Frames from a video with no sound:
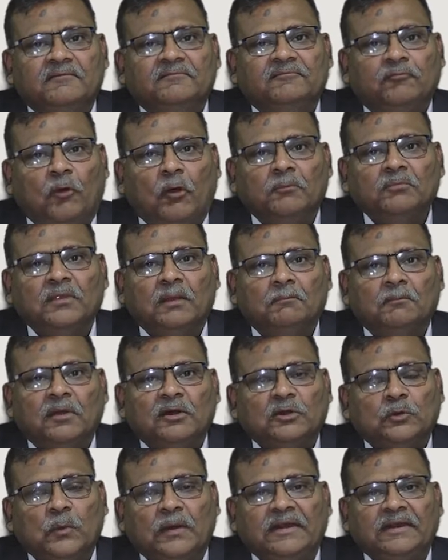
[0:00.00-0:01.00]
form number
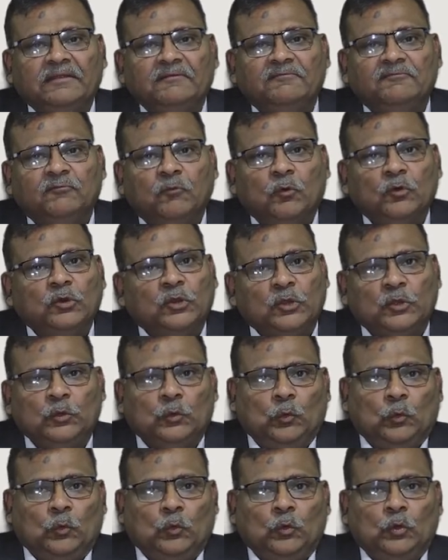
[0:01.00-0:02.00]

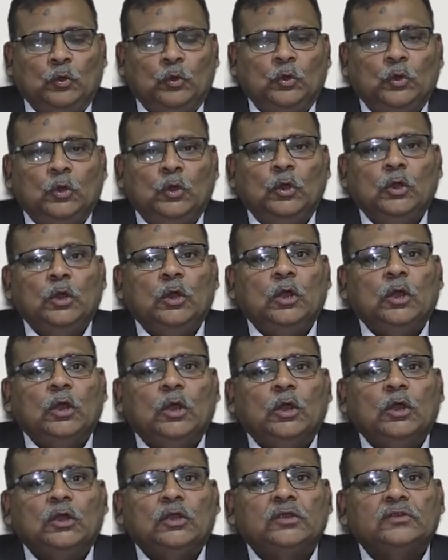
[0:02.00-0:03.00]
24Q.
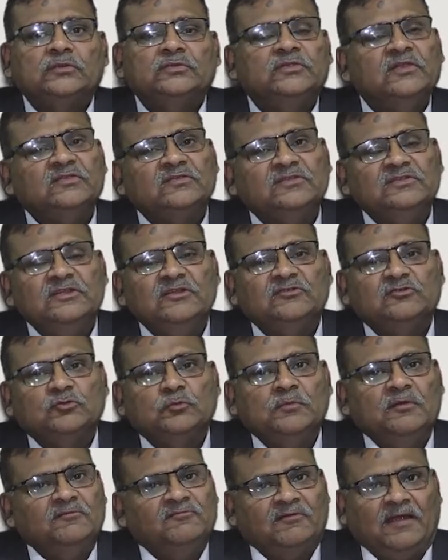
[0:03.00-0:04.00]
This needs to
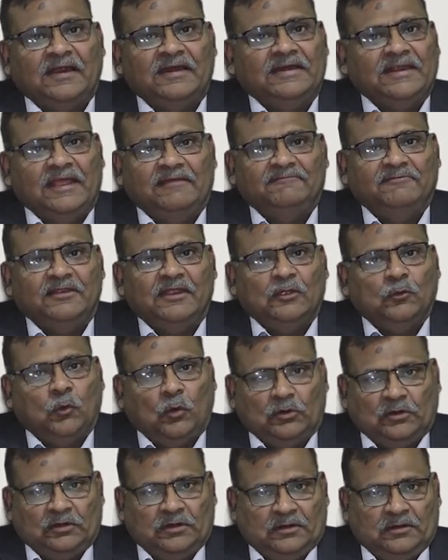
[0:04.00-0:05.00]
be filed every
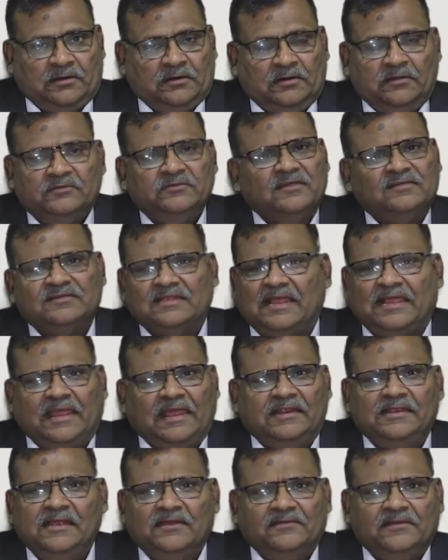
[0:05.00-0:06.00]
quarter, just like
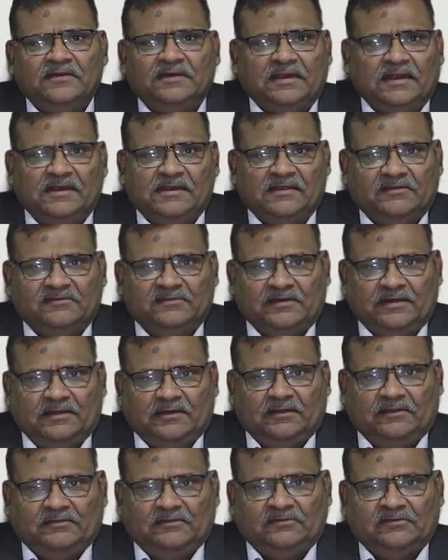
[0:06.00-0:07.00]
any other TDS
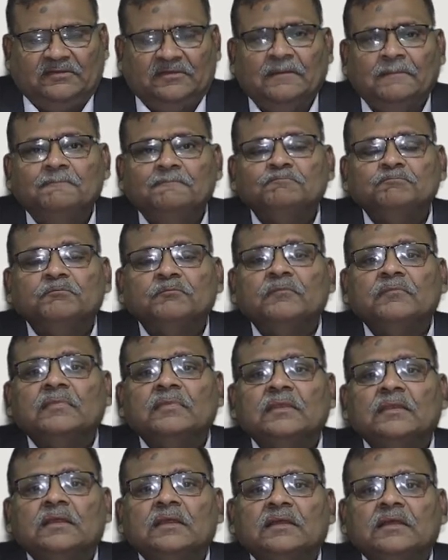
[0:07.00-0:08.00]
returns.
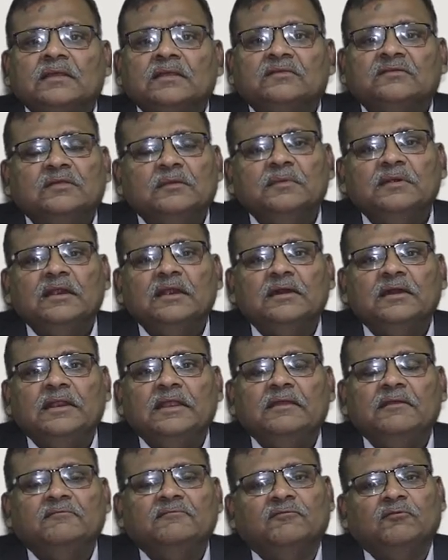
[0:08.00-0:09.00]

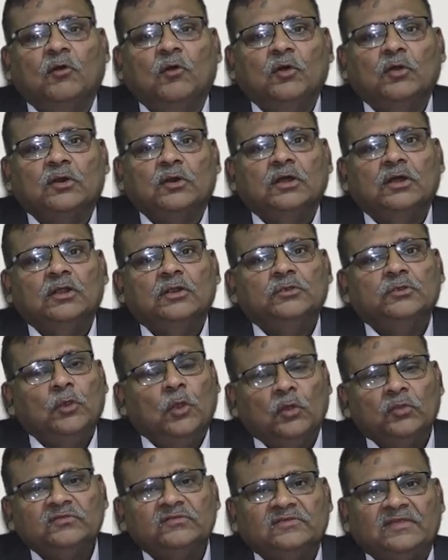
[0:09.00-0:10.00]
Similarly, for
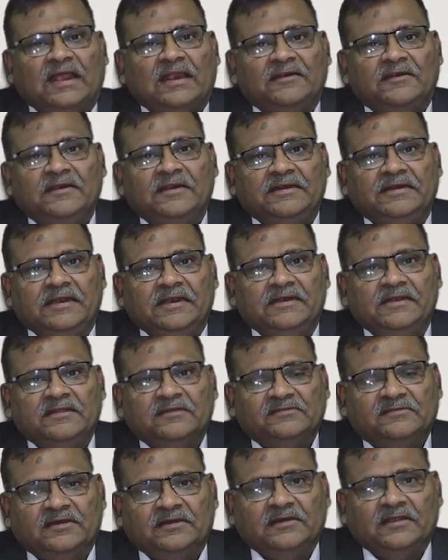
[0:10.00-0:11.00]
non-salary
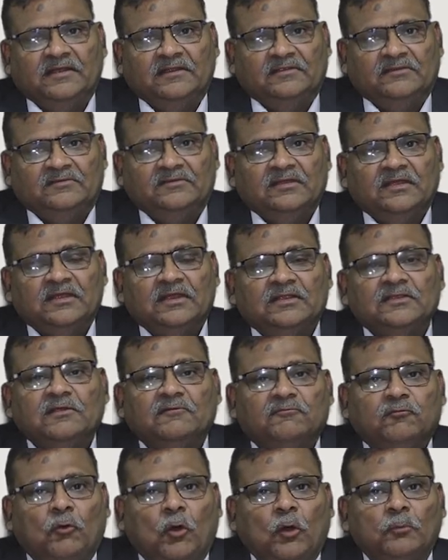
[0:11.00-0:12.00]
TDS returns, the
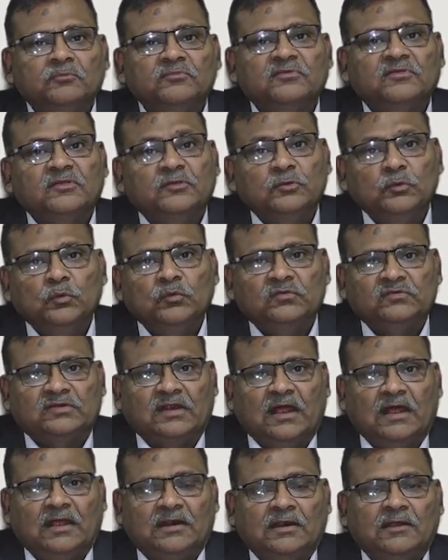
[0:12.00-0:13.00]
forms used
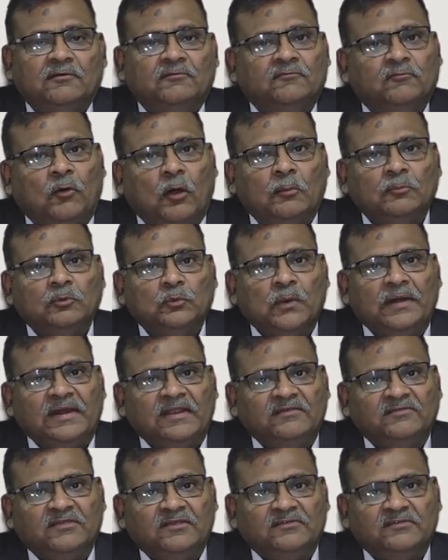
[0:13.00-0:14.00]
are Form
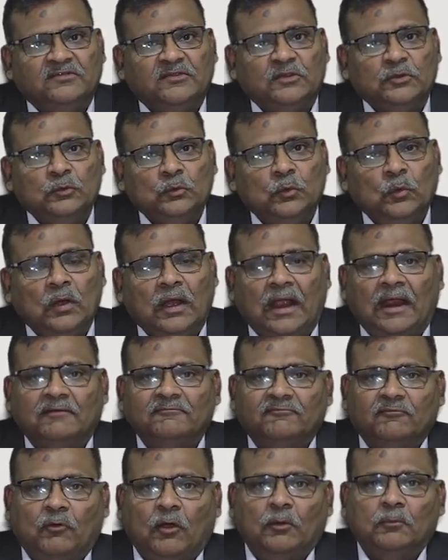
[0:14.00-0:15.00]
26Q and
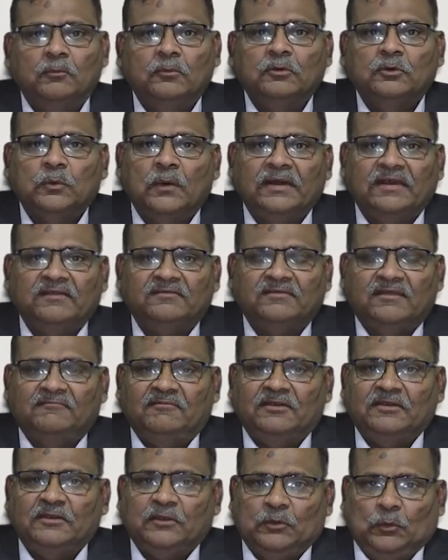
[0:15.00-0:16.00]
Form
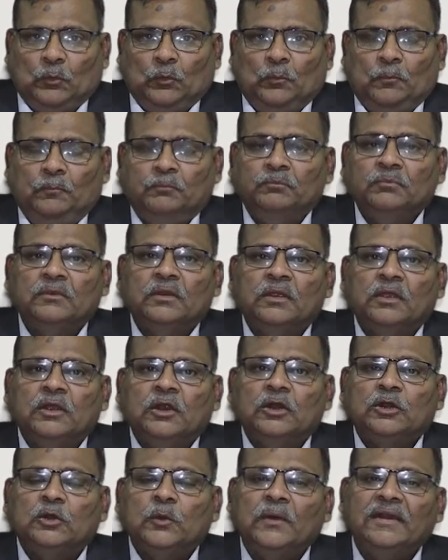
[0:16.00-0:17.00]
27Q.
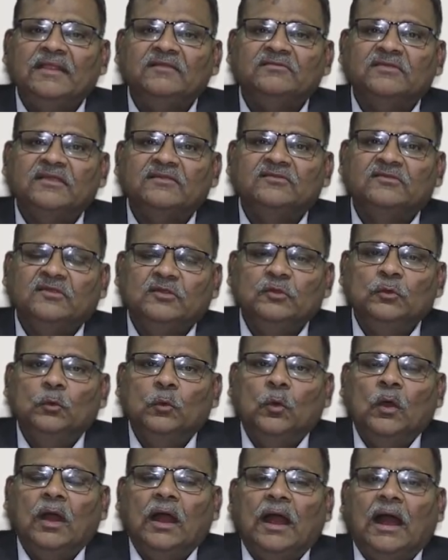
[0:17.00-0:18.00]

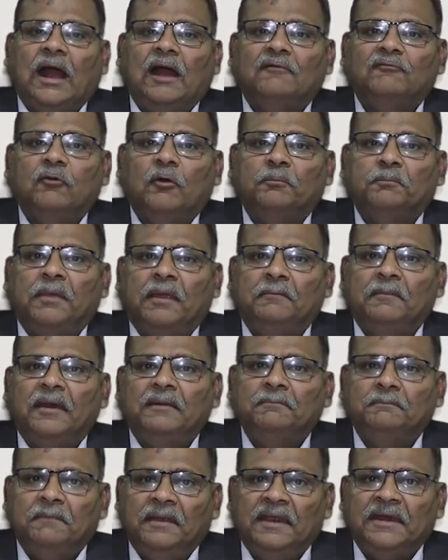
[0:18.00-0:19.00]
26Q are for
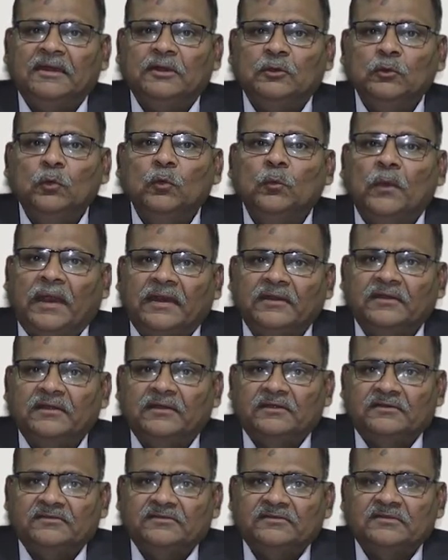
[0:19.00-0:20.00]
payment made to
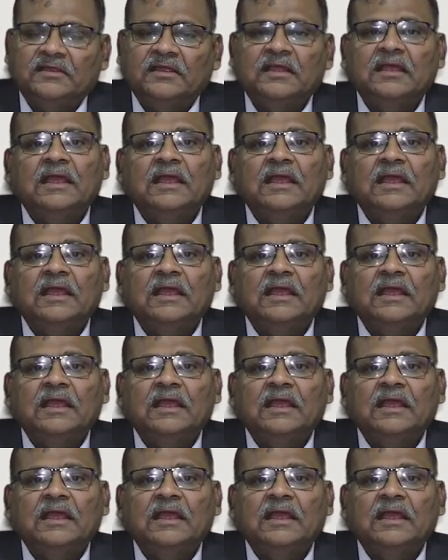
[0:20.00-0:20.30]
vendors